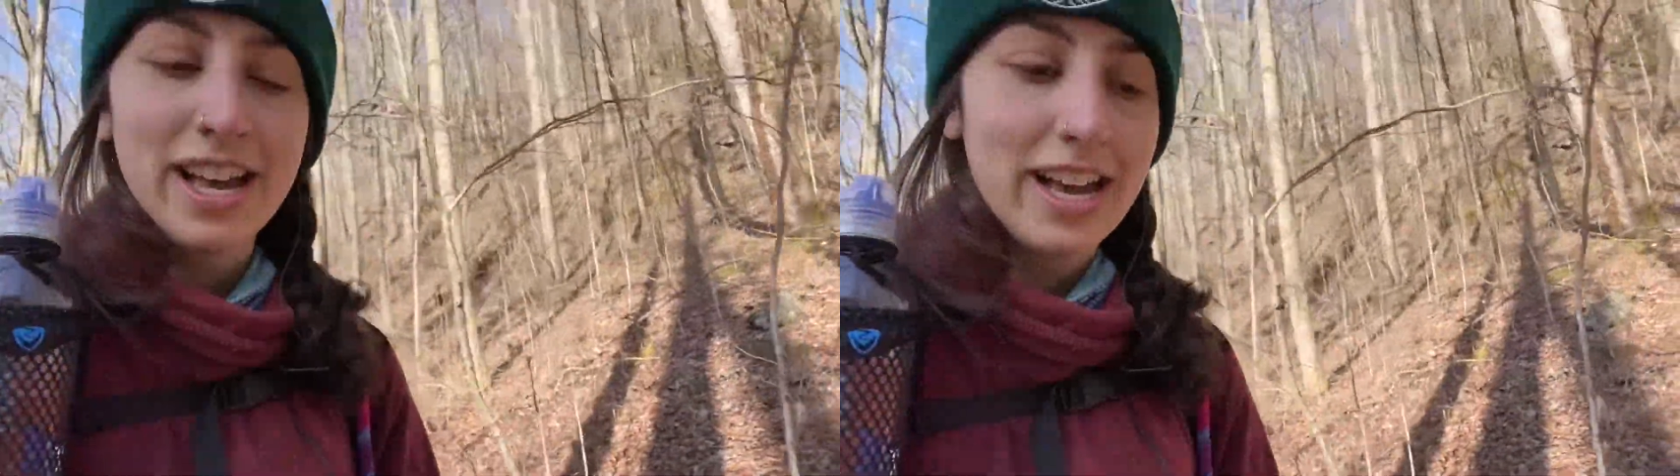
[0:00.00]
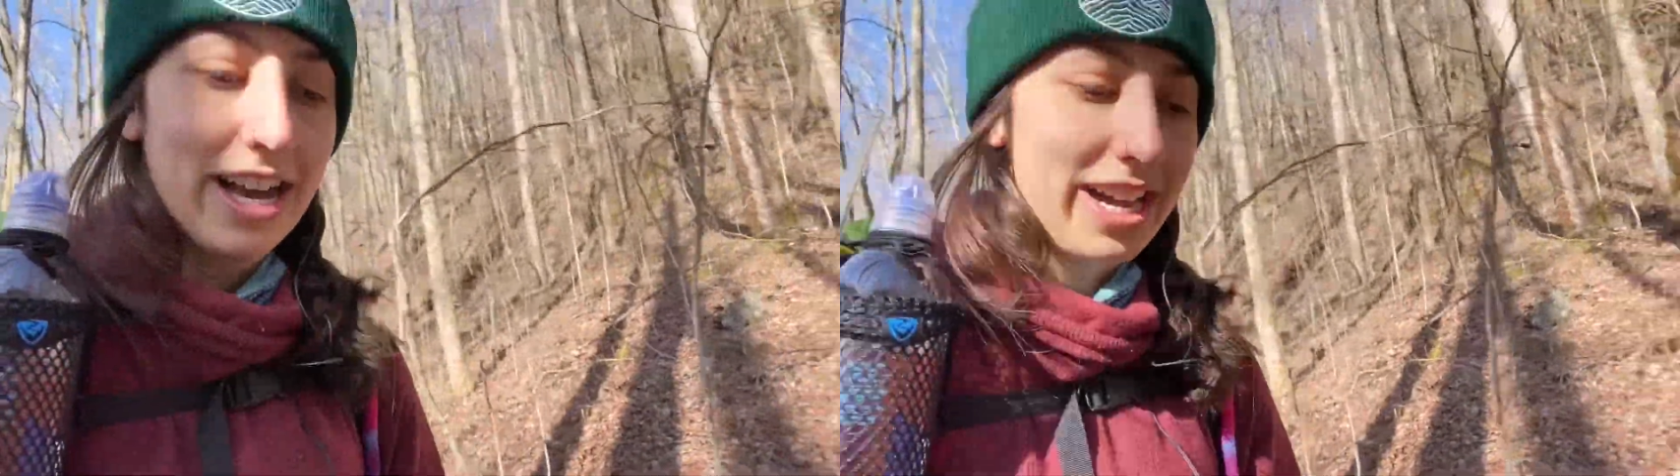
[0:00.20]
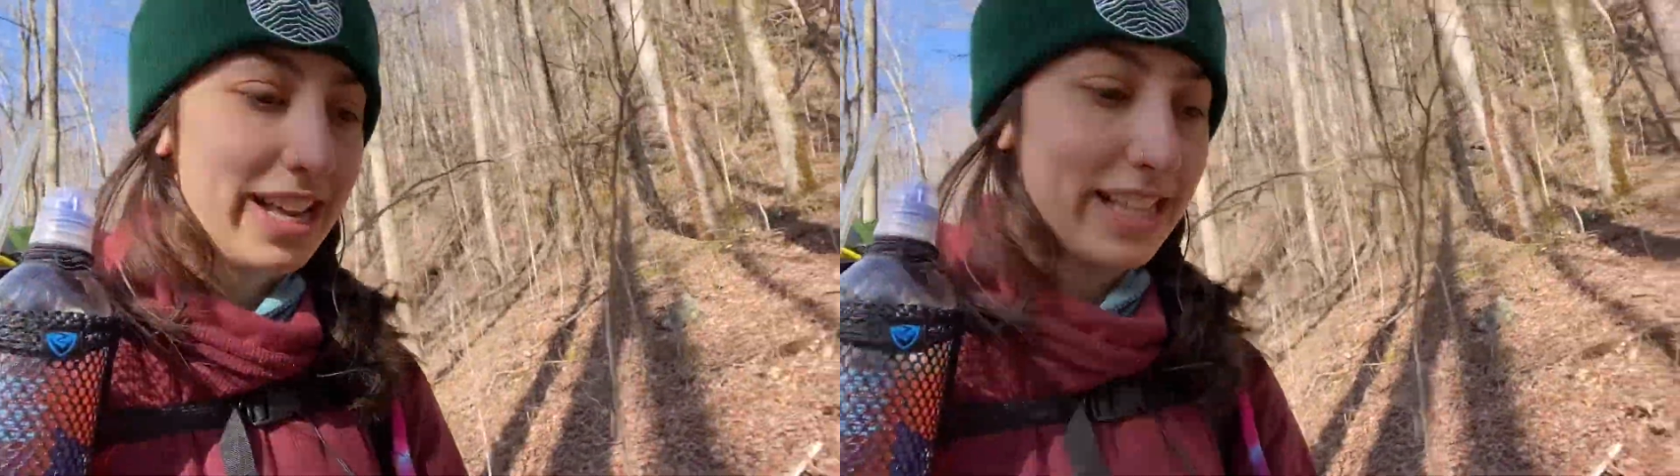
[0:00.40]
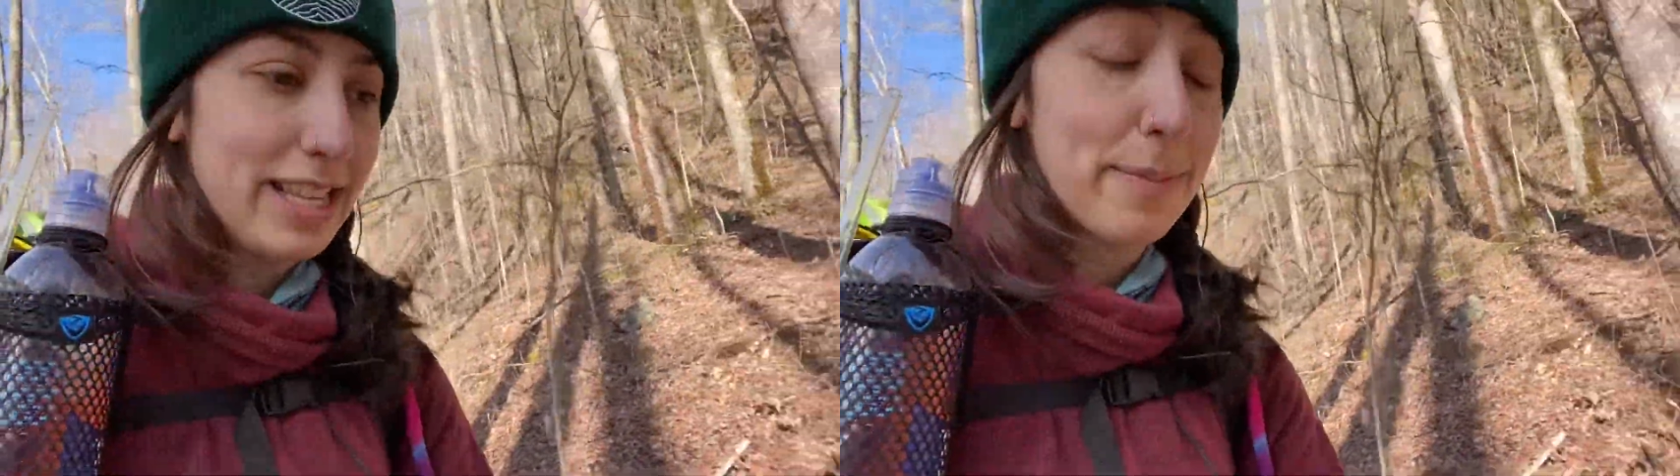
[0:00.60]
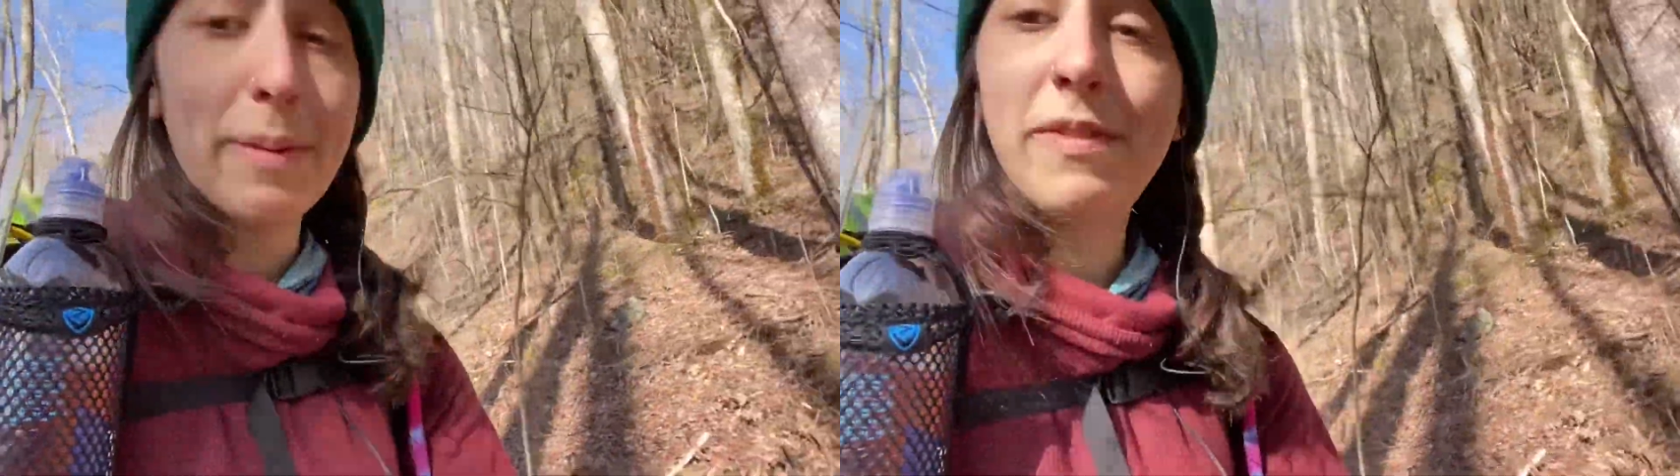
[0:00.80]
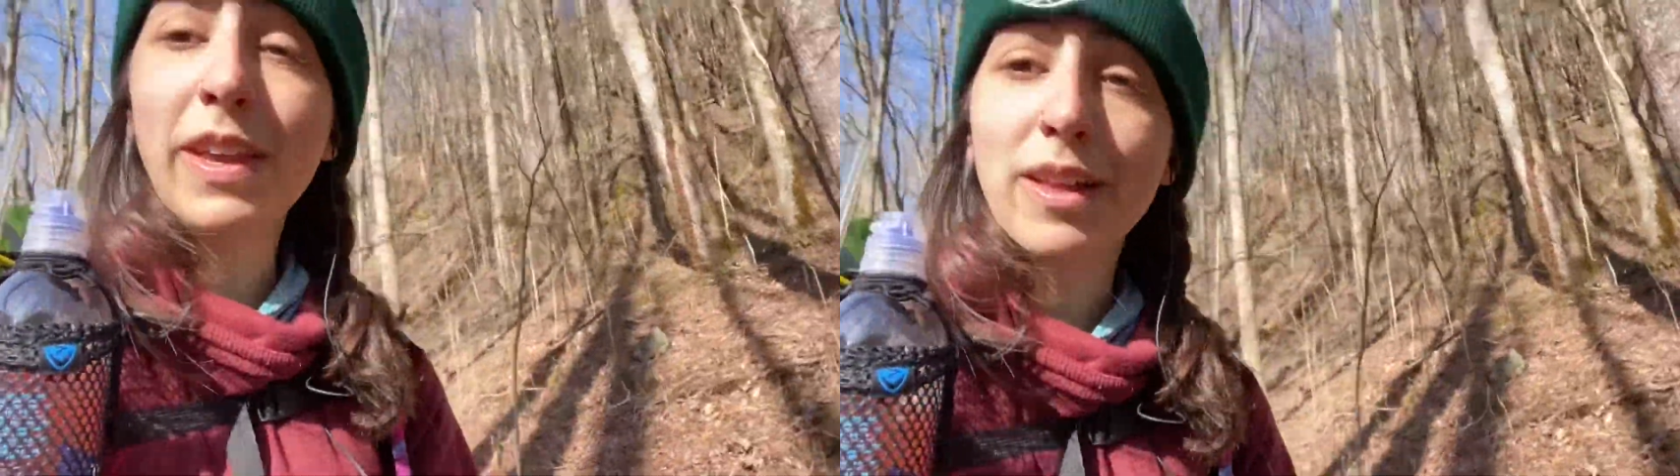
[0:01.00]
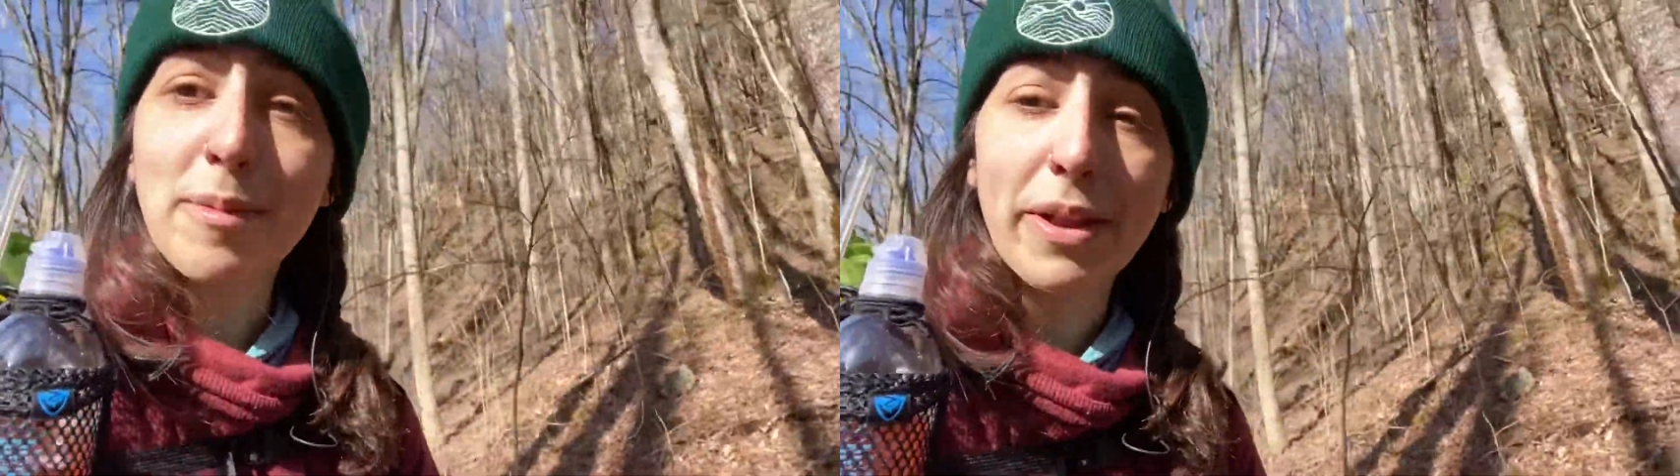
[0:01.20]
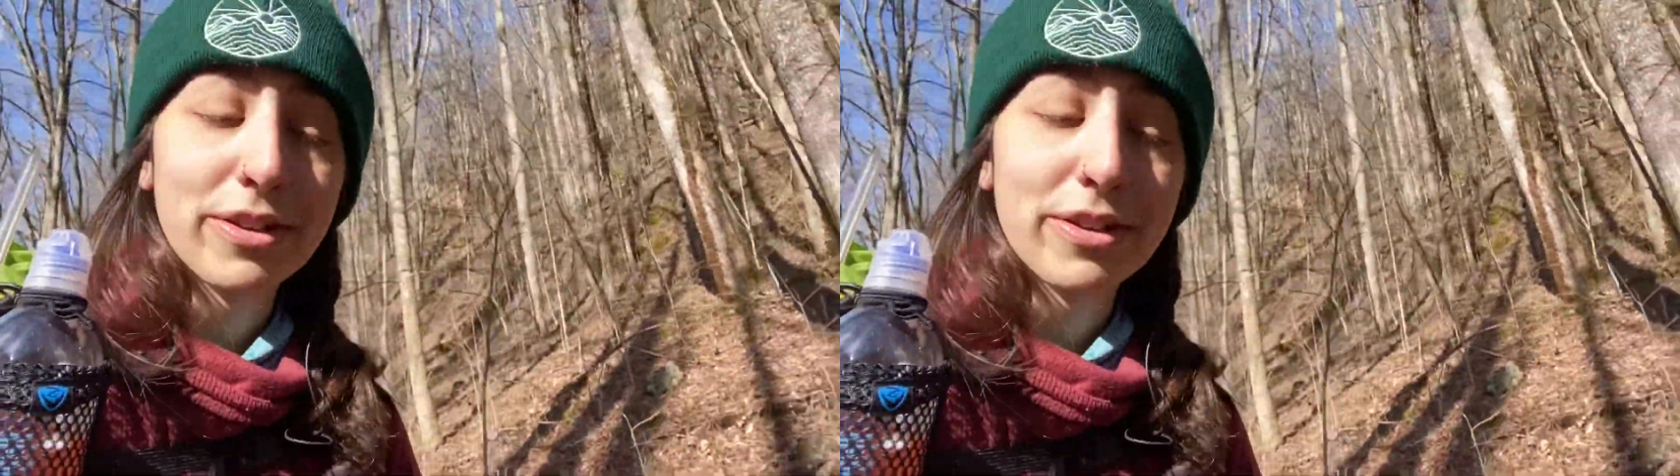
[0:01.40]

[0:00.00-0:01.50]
uh, that's it. But I'm feeling a lot better